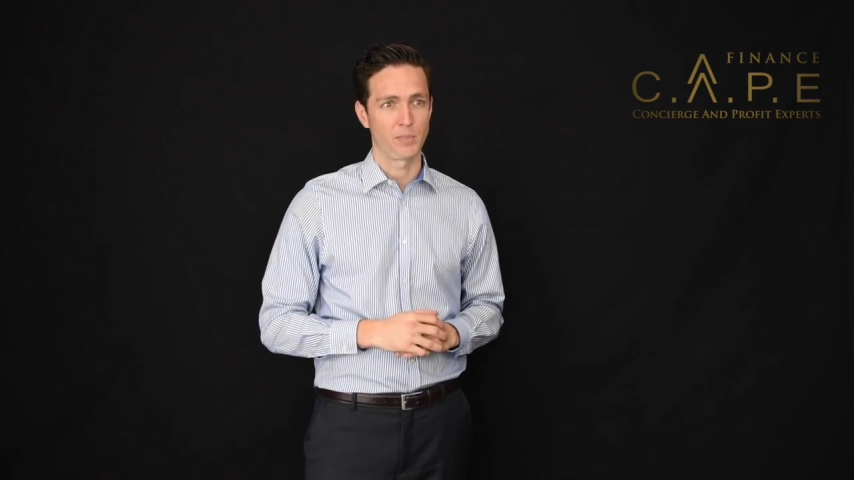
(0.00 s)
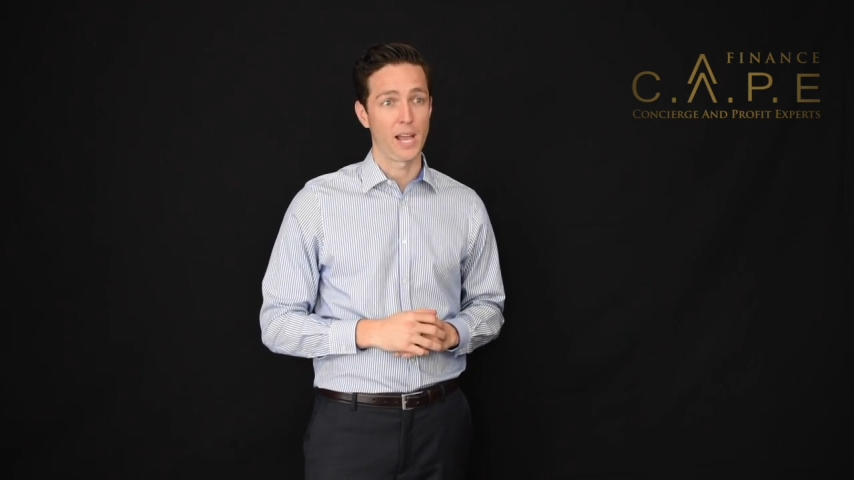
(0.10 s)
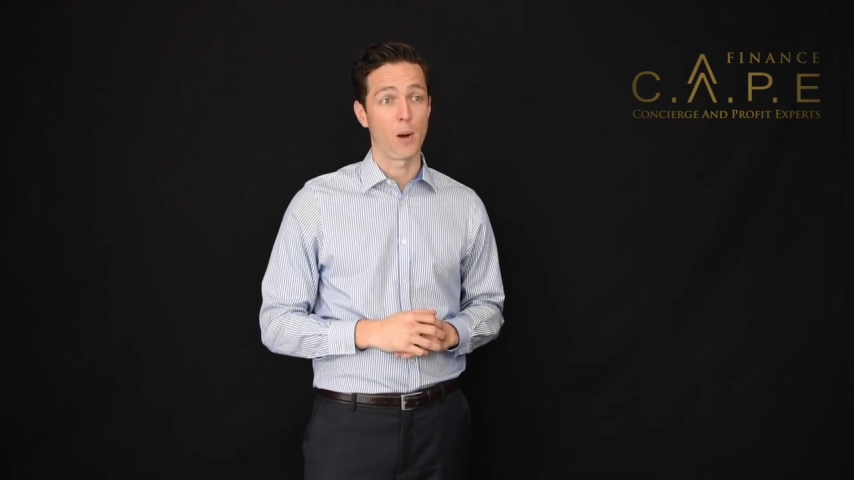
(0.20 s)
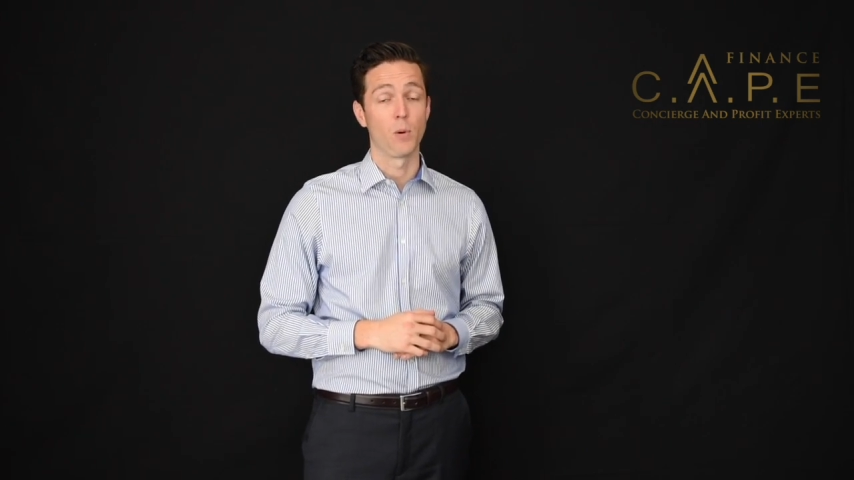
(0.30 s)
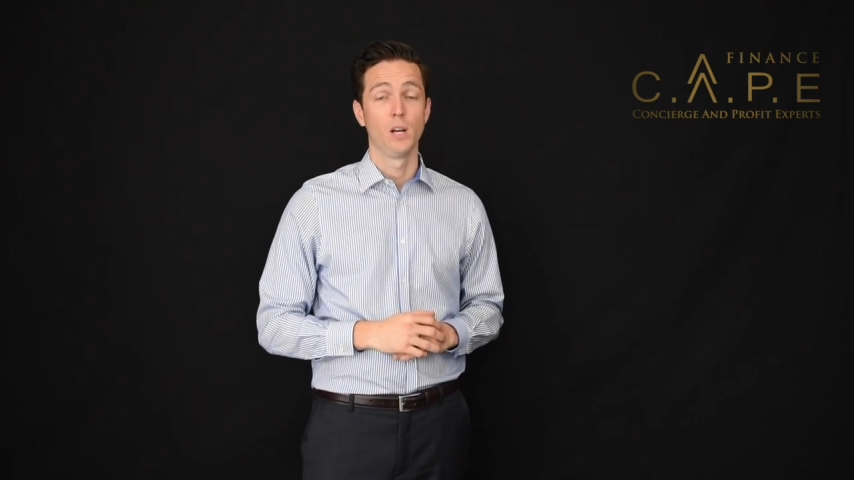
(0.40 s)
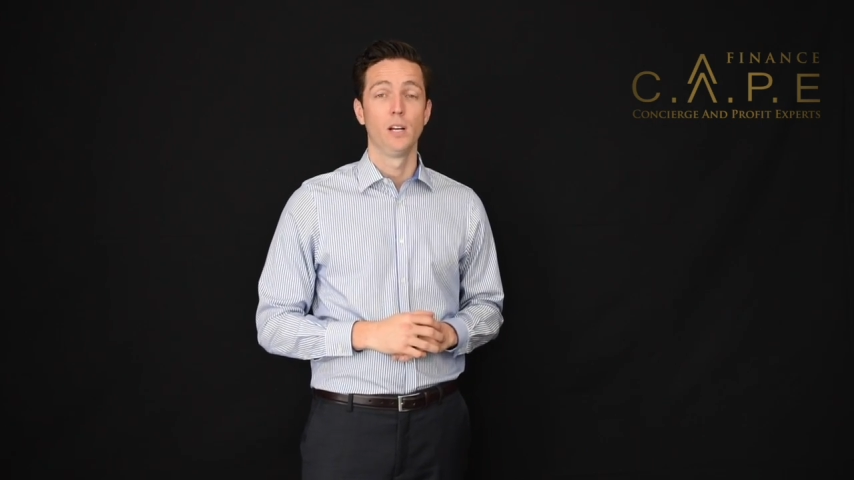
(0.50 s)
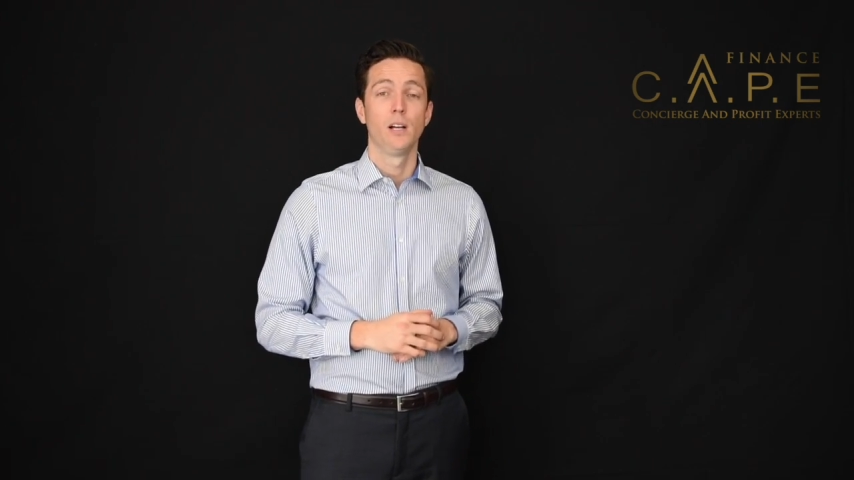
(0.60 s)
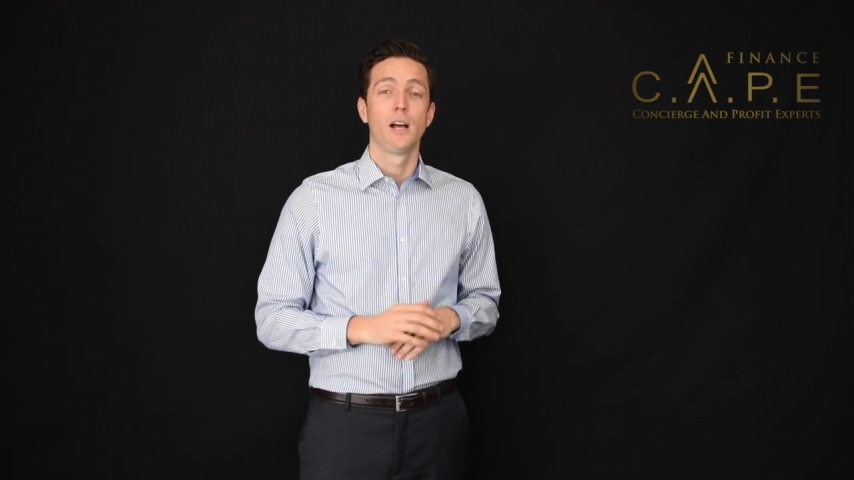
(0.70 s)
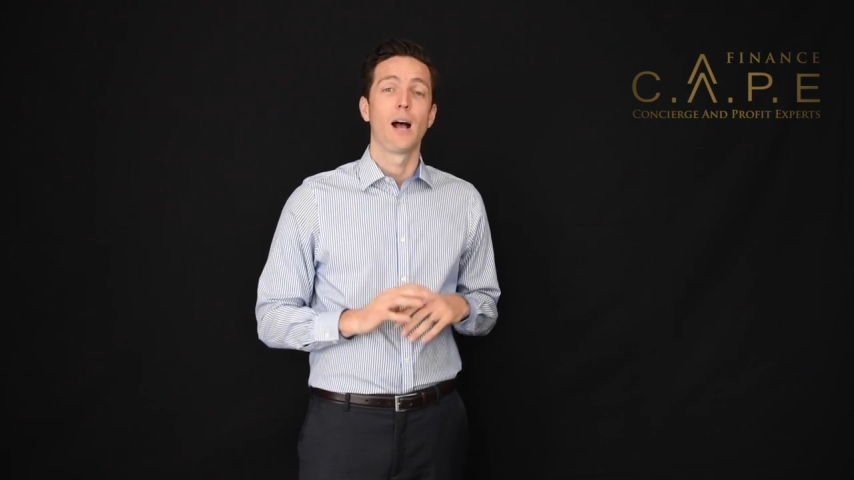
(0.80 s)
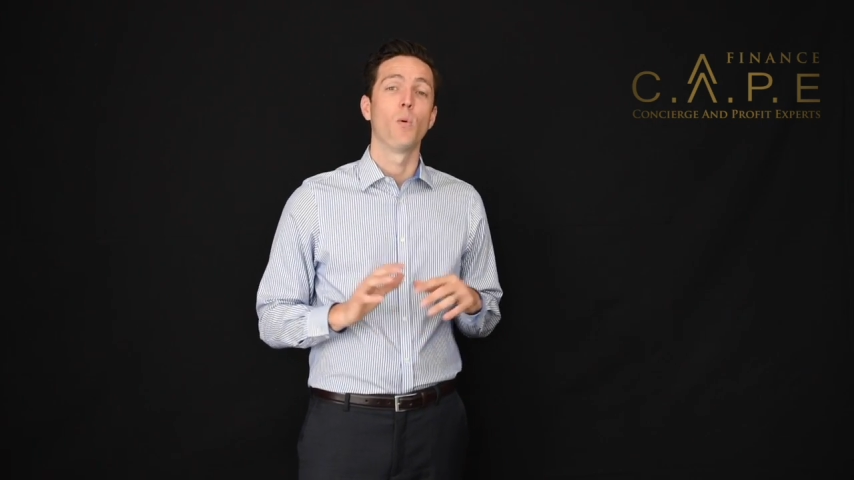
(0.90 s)
Now,
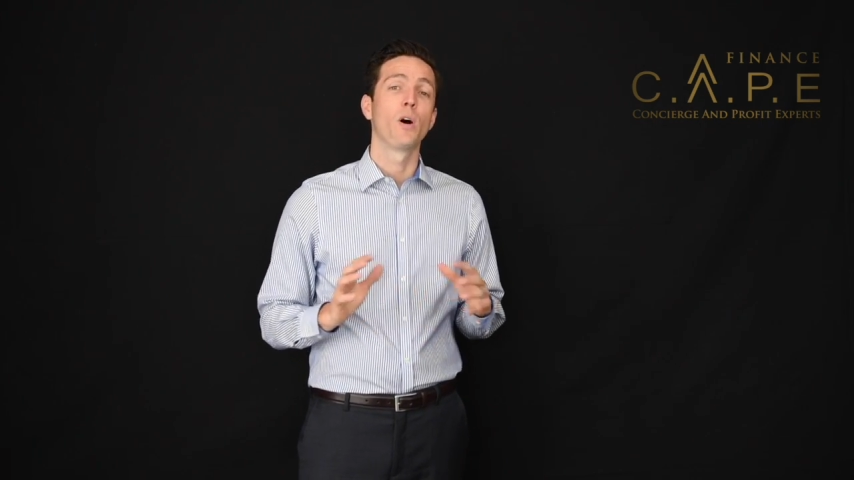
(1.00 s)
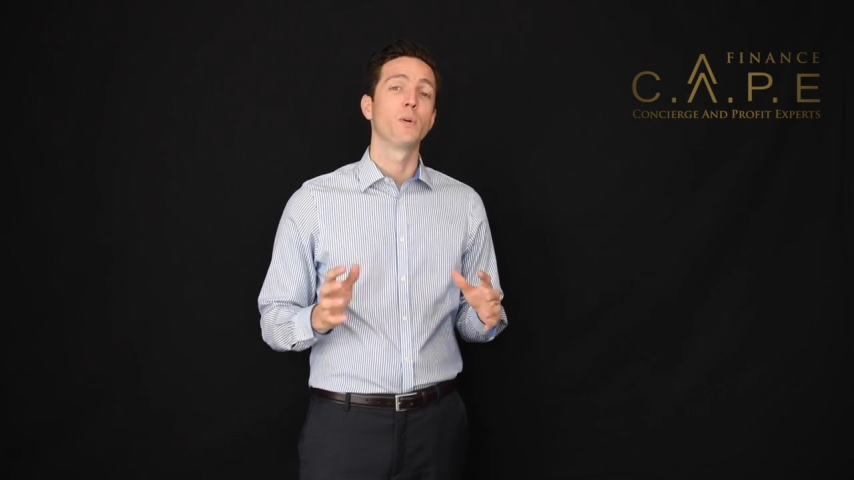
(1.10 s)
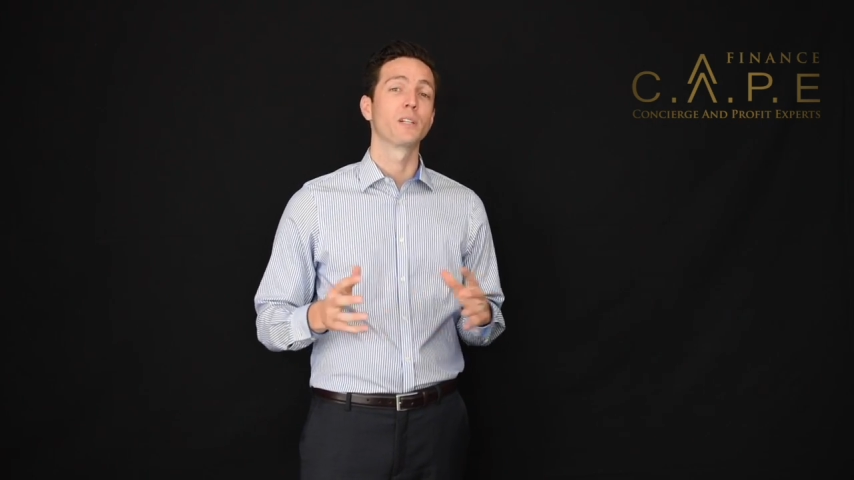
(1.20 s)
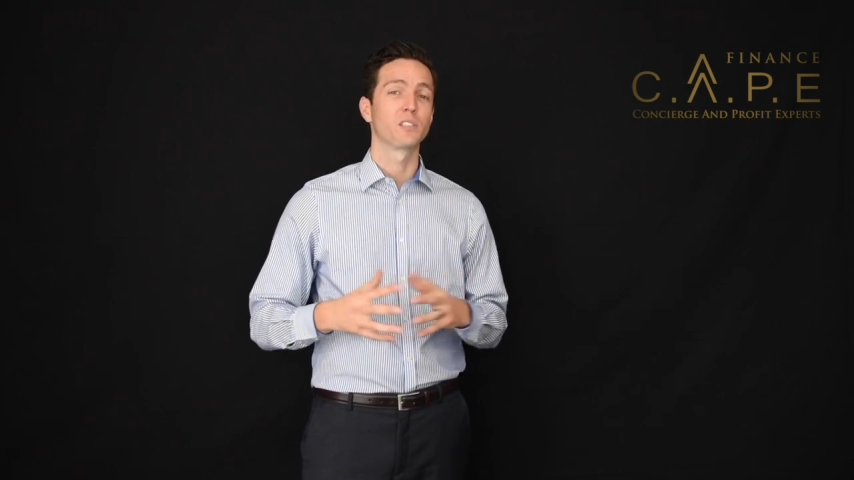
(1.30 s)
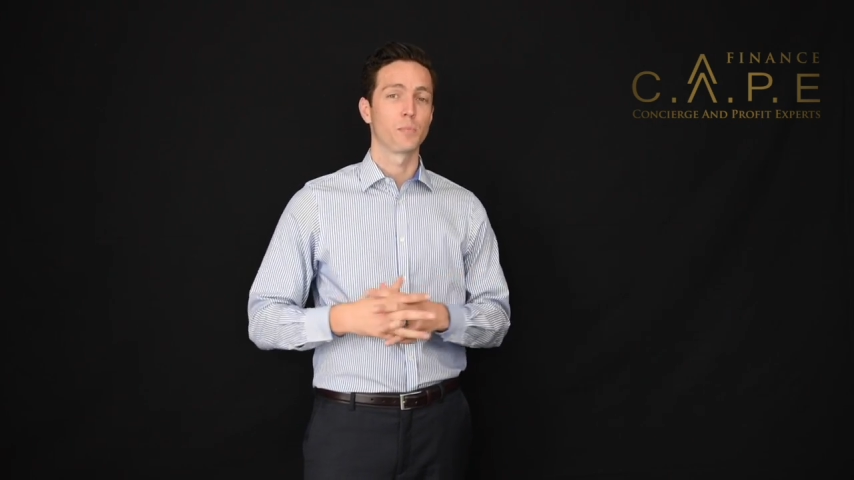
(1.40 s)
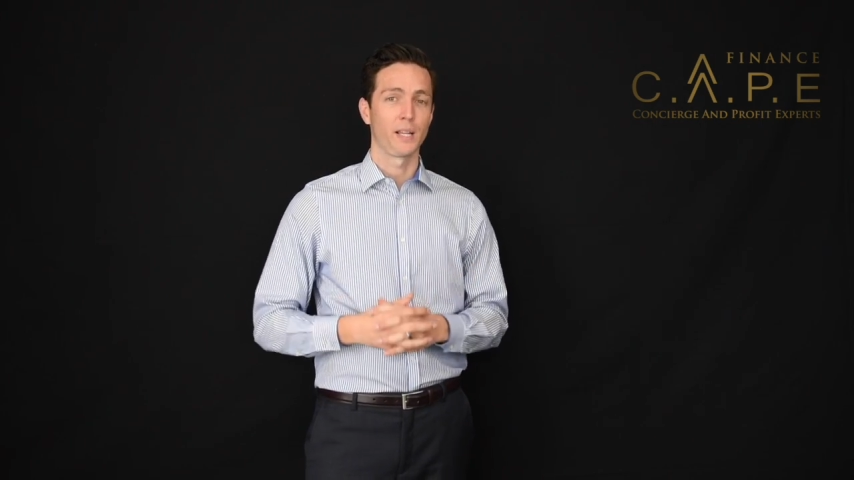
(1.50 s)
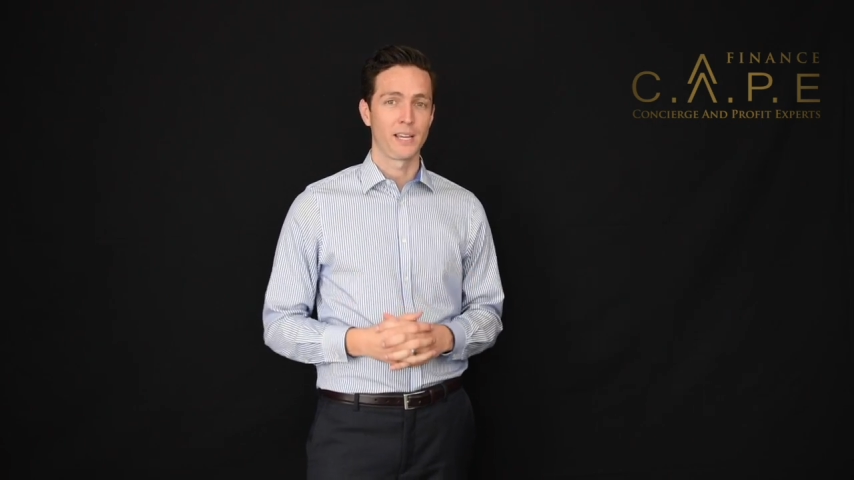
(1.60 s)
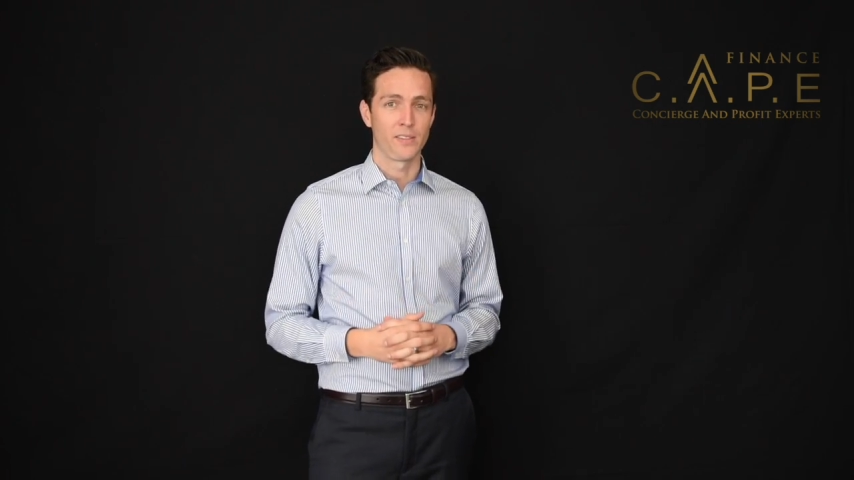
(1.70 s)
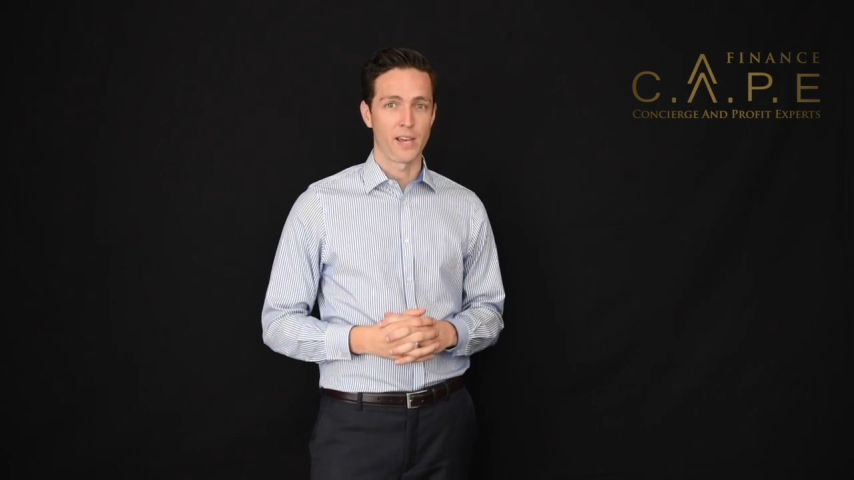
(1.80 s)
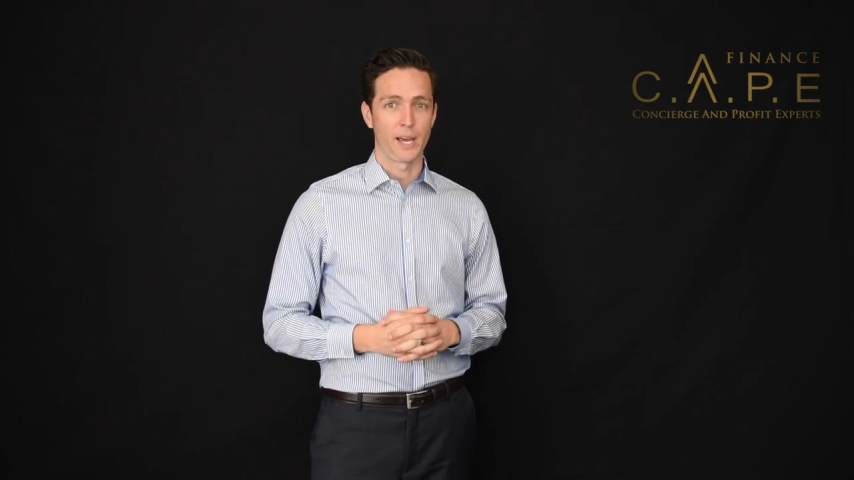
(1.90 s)
I want to
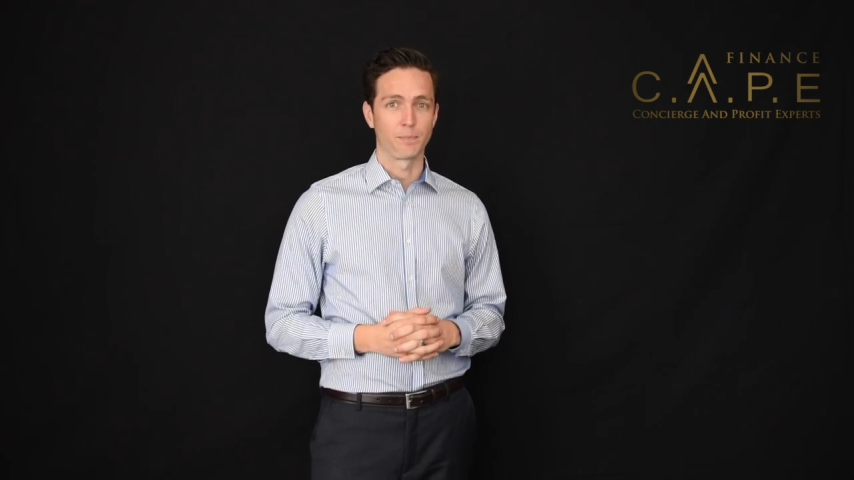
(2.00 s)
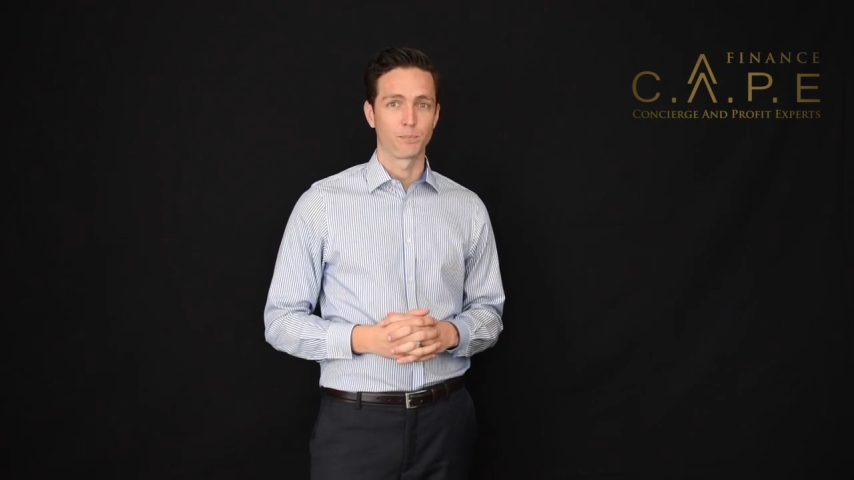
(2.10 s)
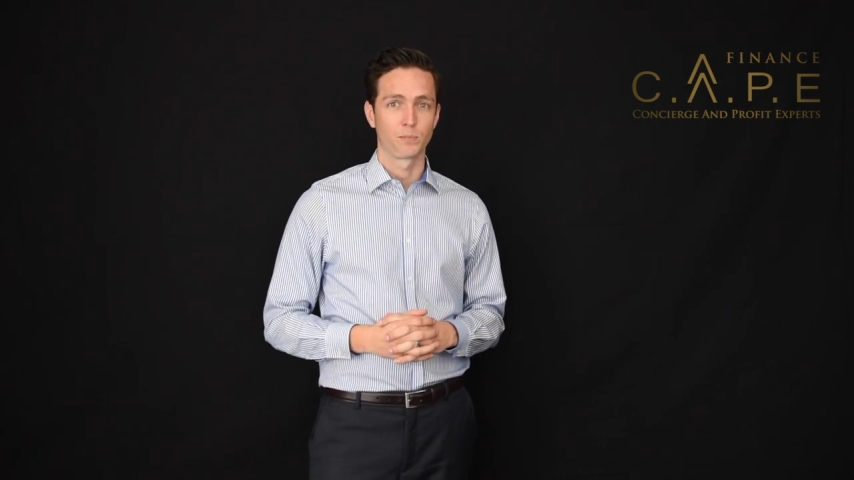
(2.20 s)
explain that.